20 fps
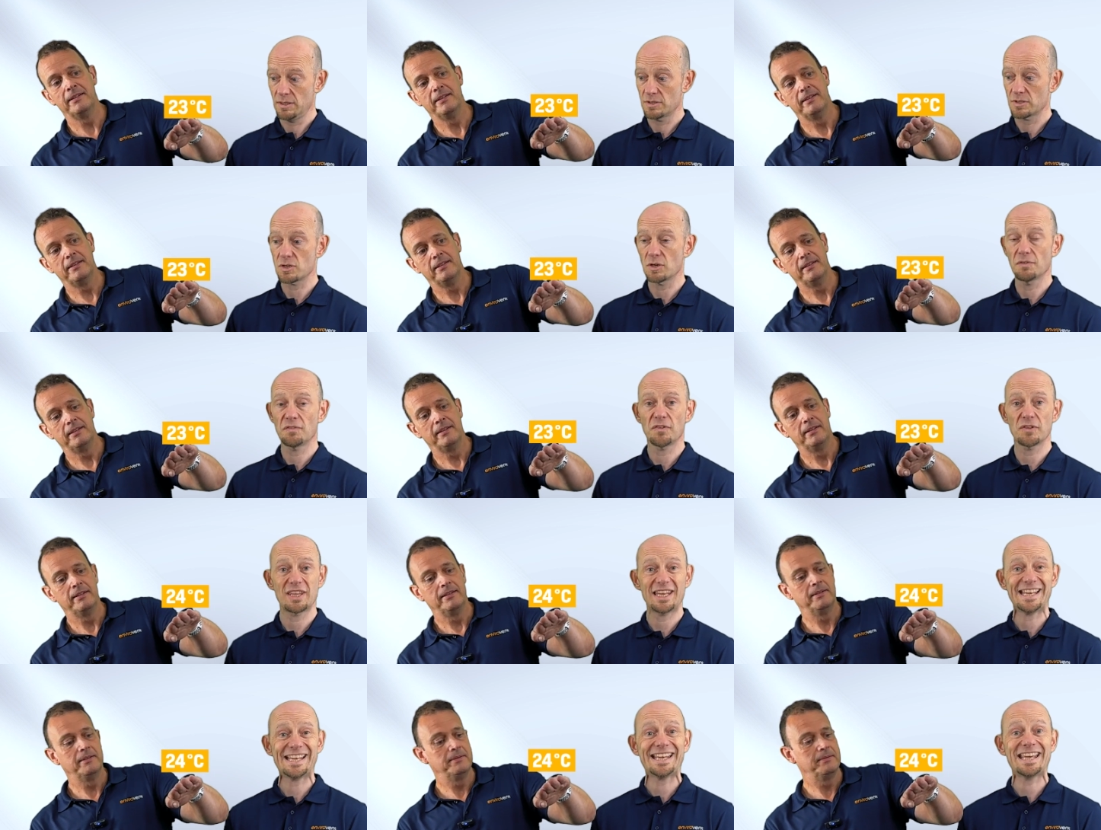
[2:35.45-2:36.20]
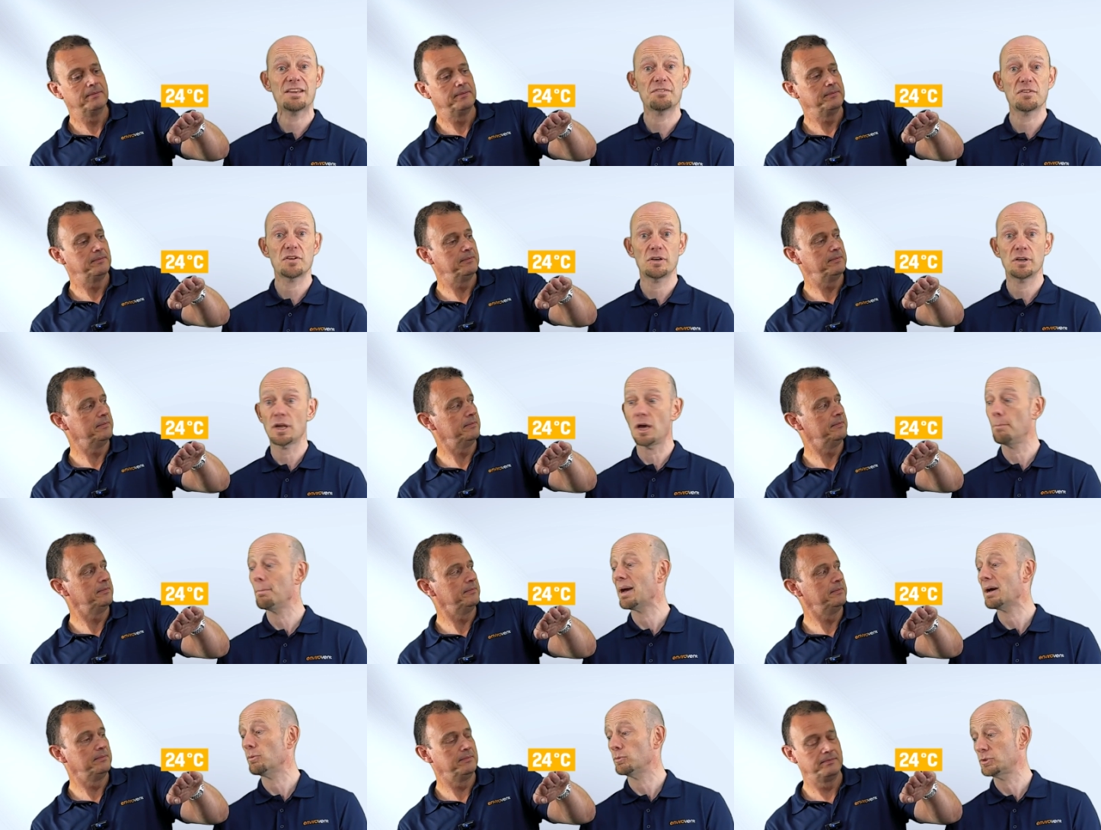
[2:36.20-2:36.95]
Speaker 1: So for the given
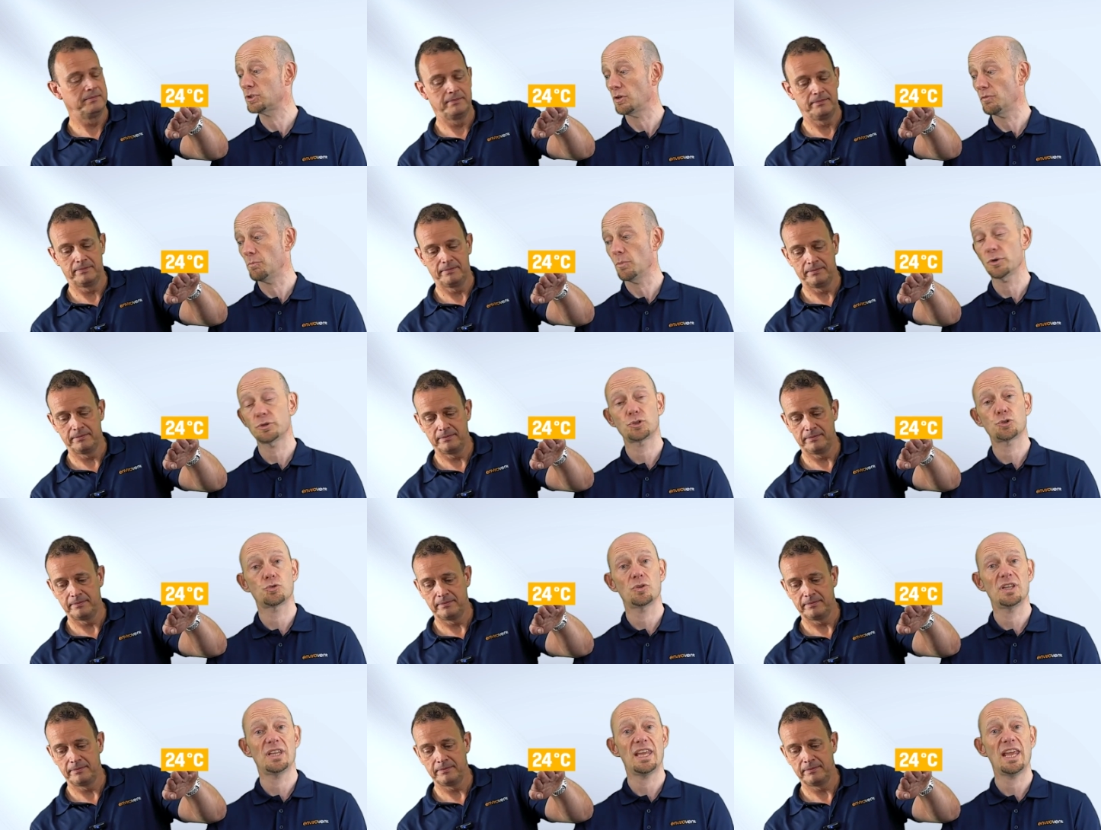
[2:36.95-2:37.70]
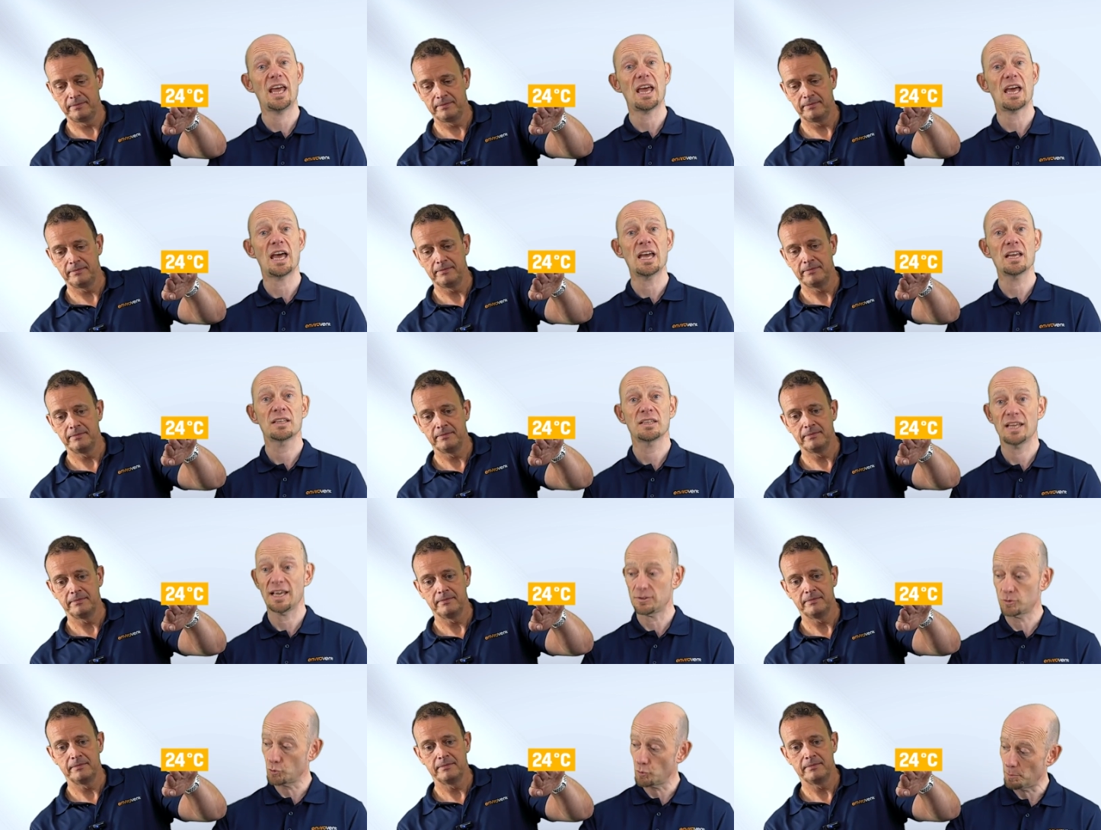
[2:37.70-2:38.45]
amount of moisture in the air,
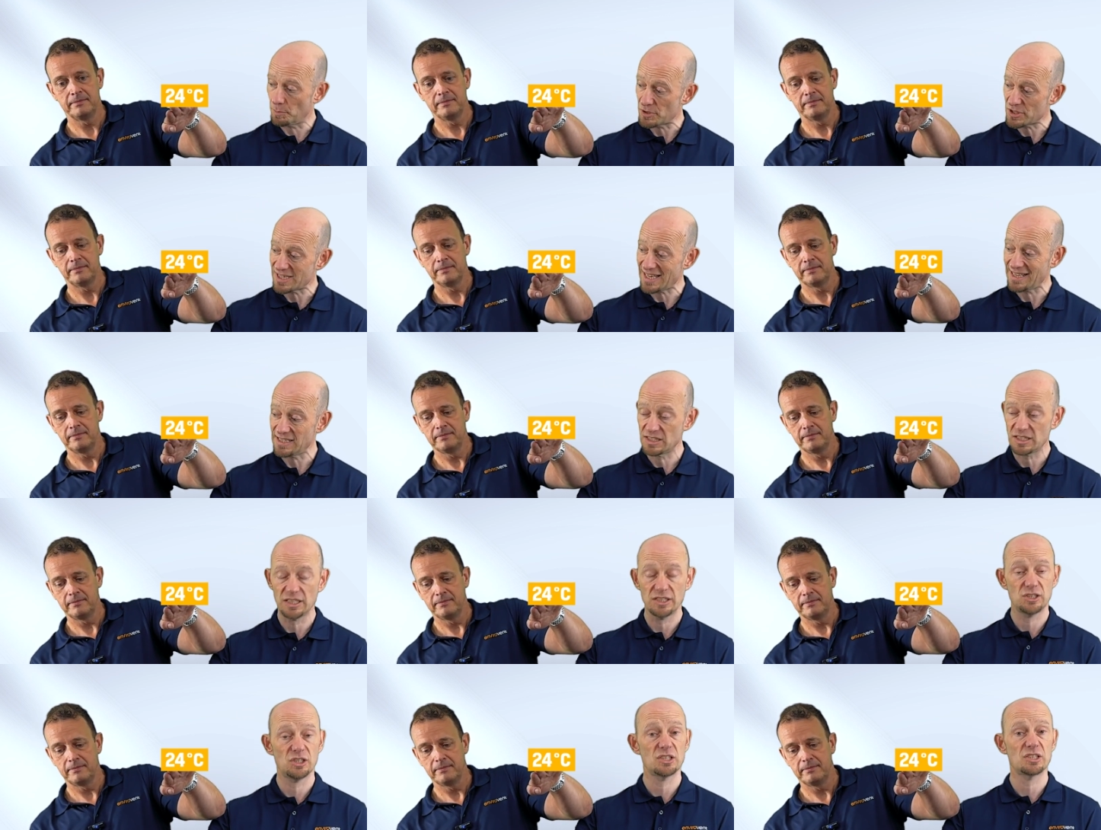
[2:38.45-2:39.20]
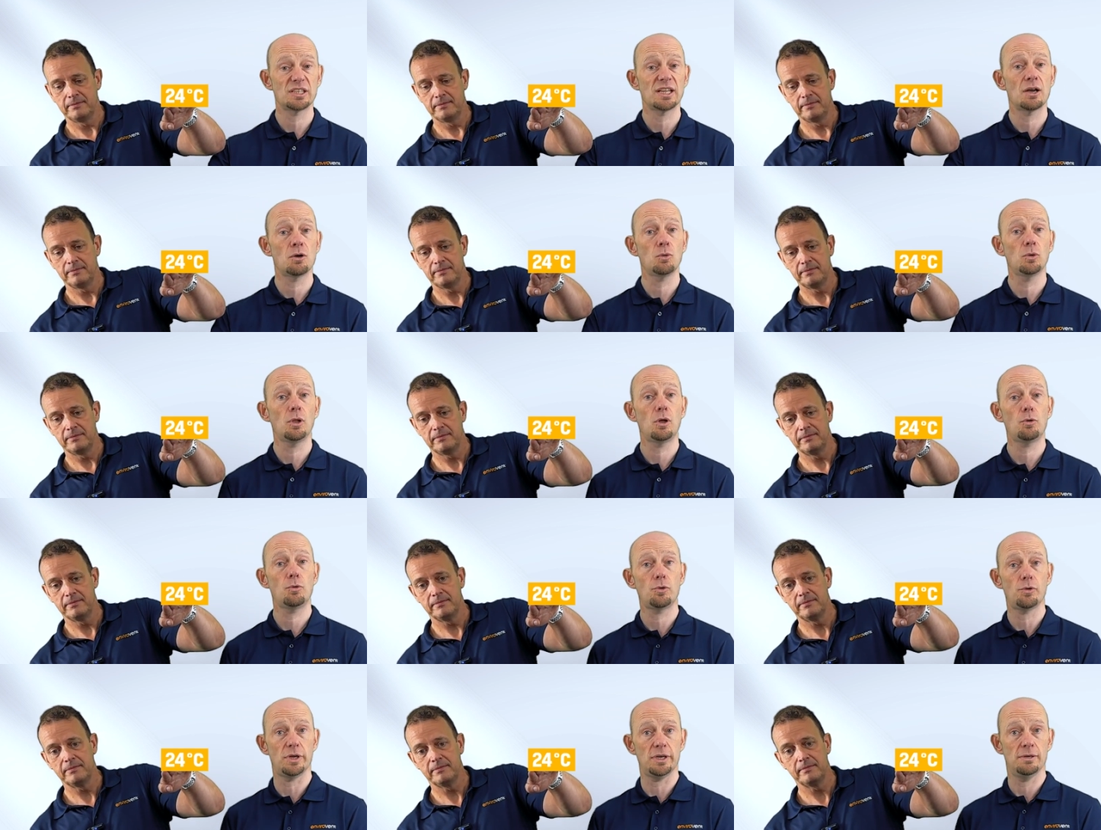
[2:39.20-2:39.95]
the actual percentage is now
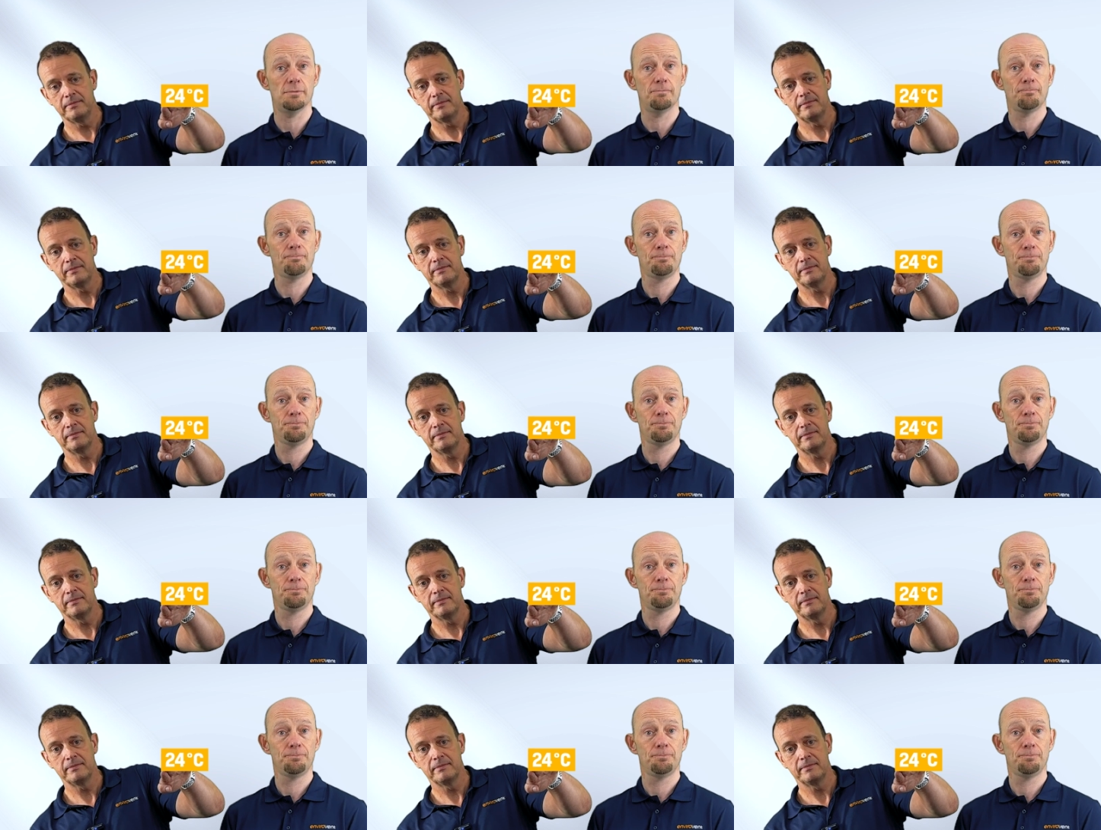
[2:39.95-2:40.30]
lowering.